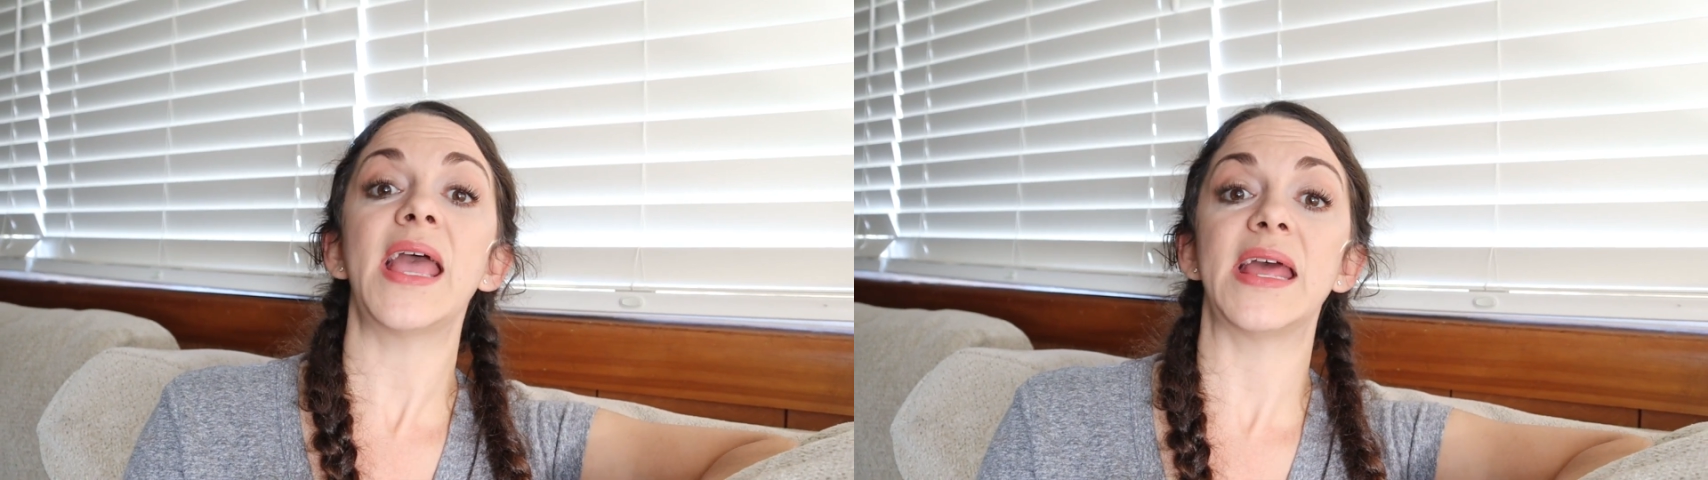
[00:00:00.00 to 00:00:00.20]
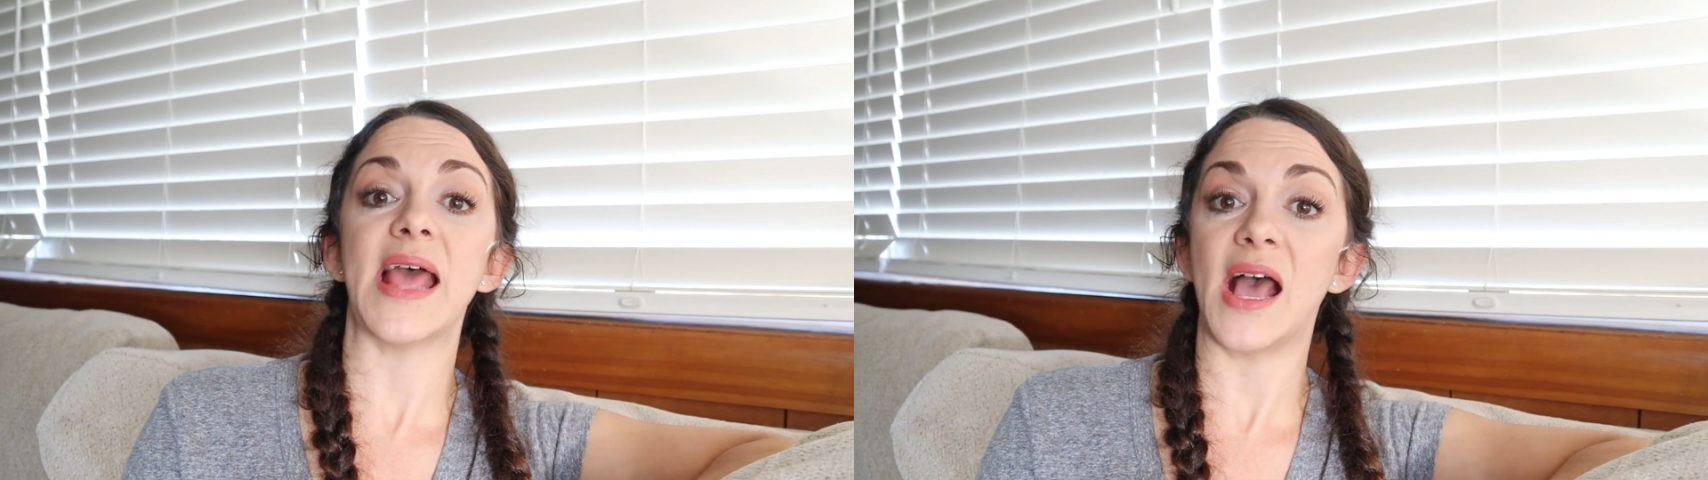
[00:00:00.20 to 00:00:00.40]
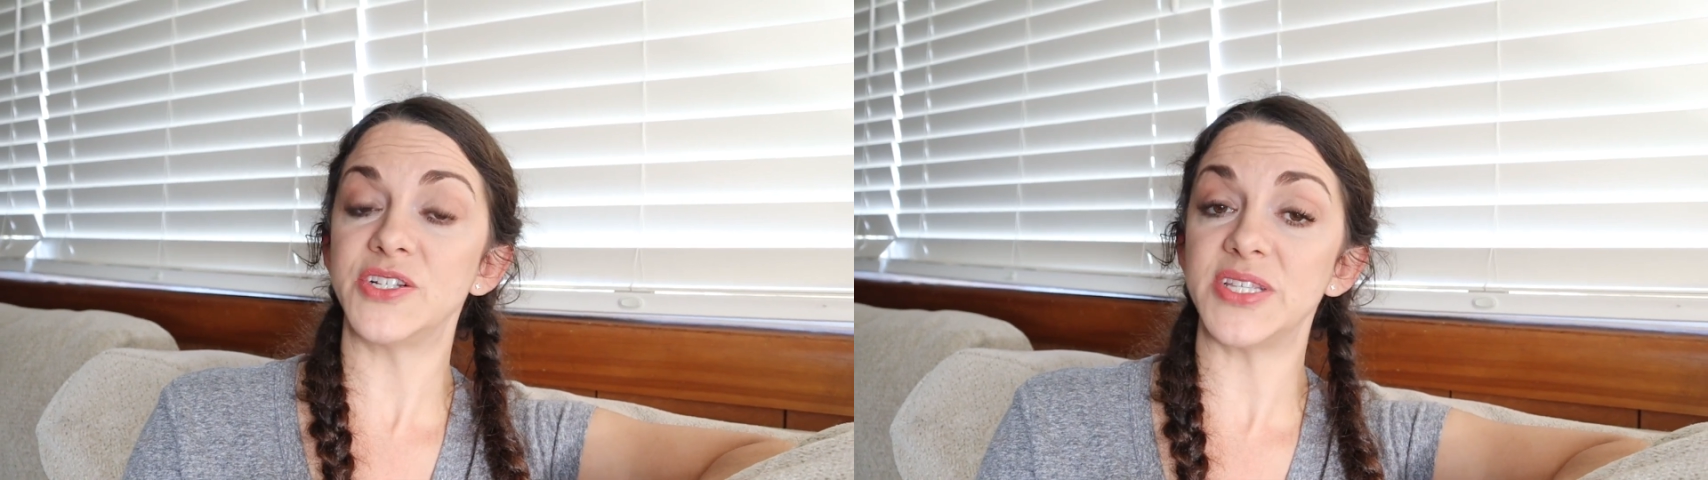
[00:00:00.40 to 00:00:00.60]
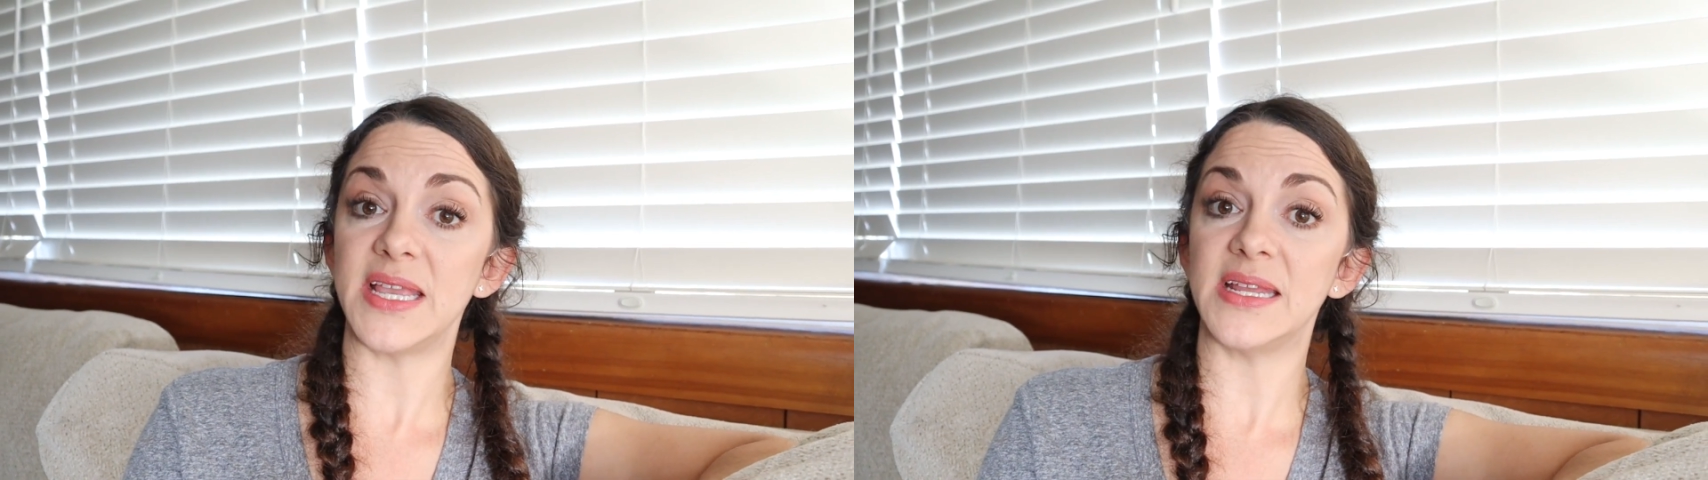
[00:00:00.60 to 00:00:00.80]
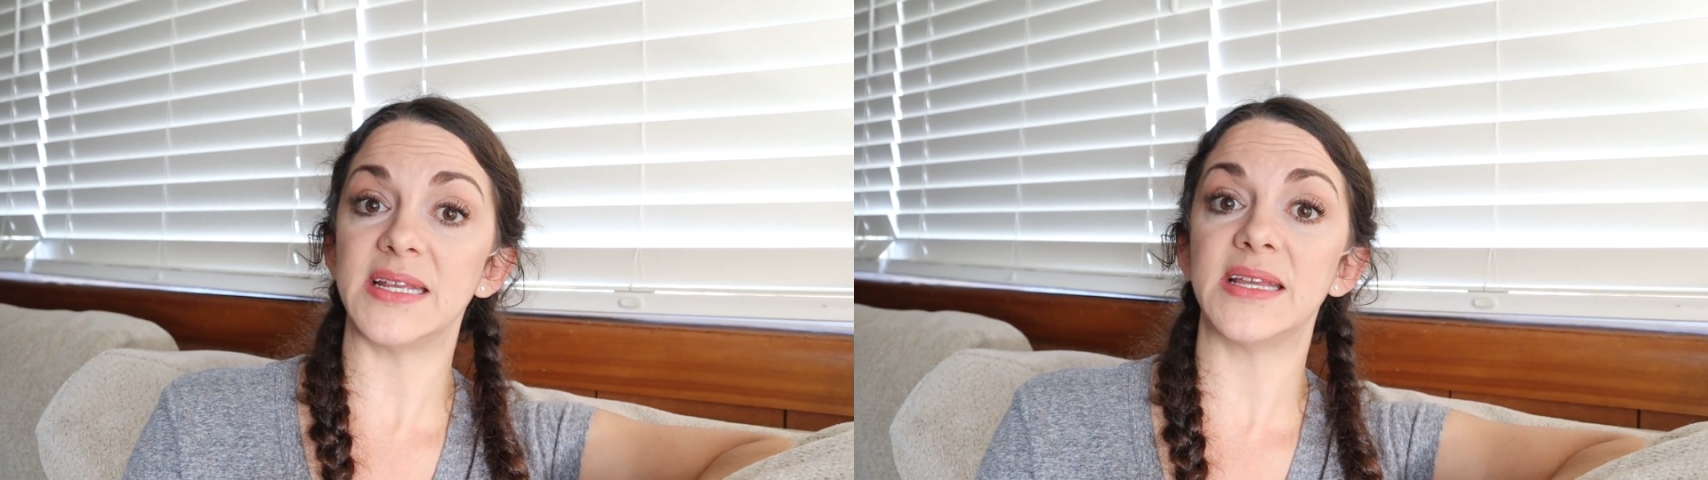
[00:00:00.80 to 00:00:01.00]
and
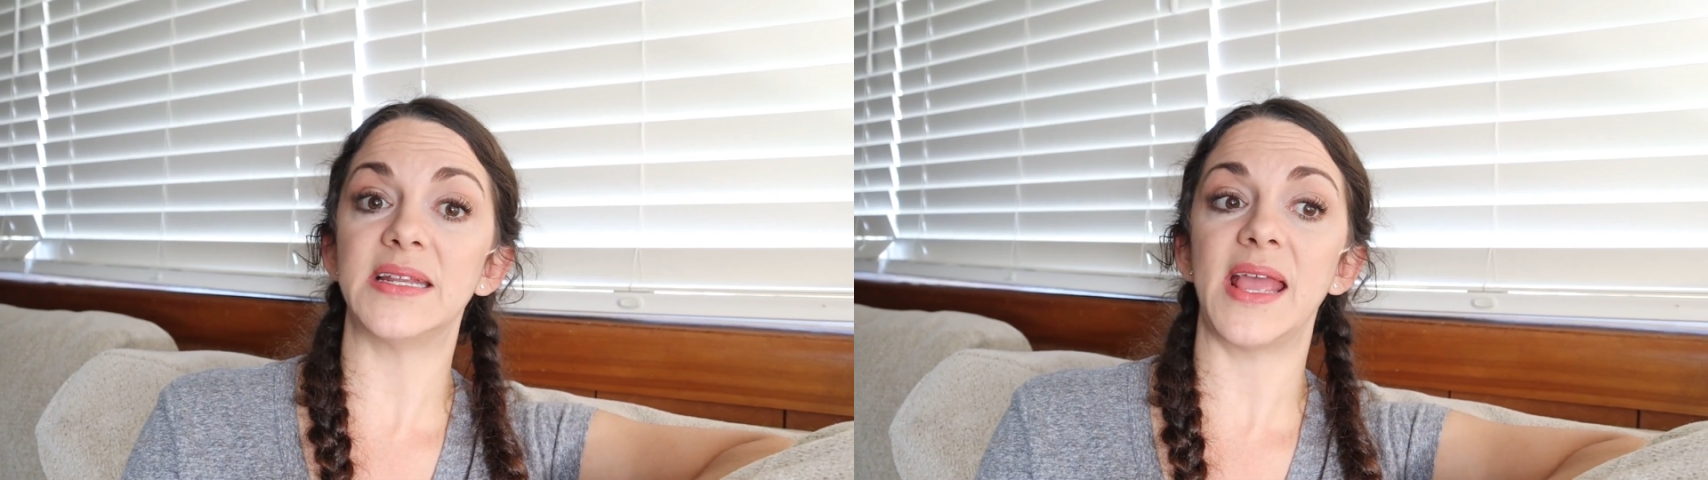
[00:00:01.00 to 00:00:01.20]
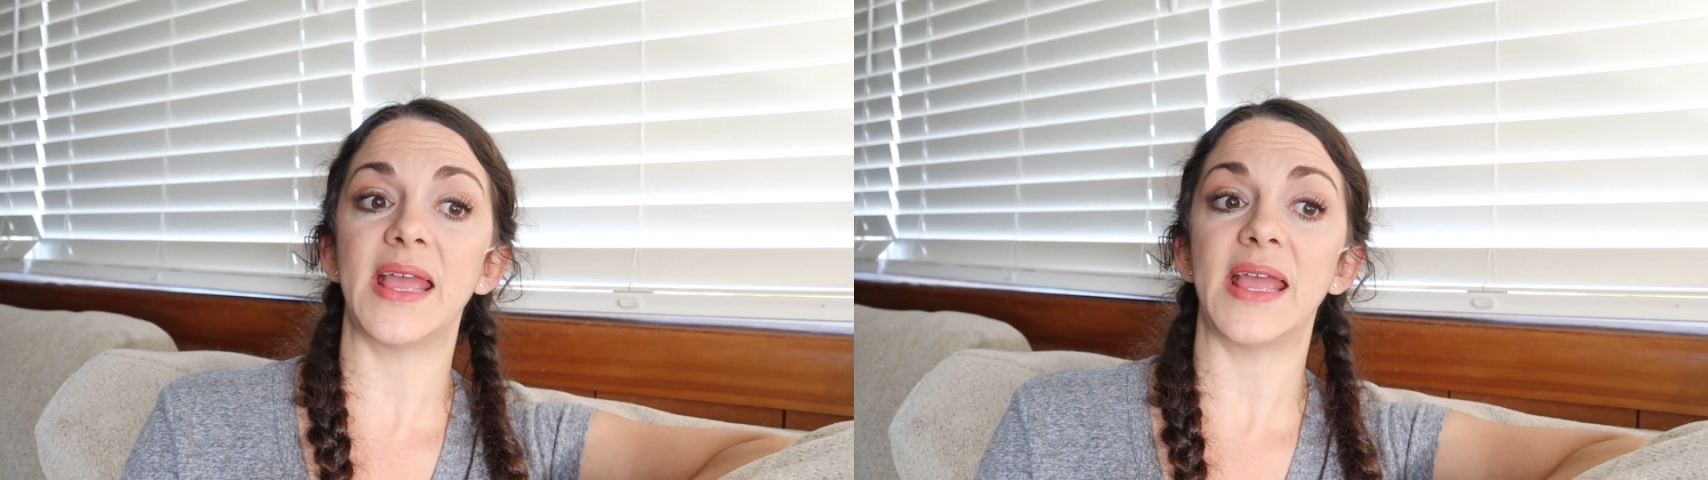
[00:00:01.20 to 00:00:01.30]
agitated,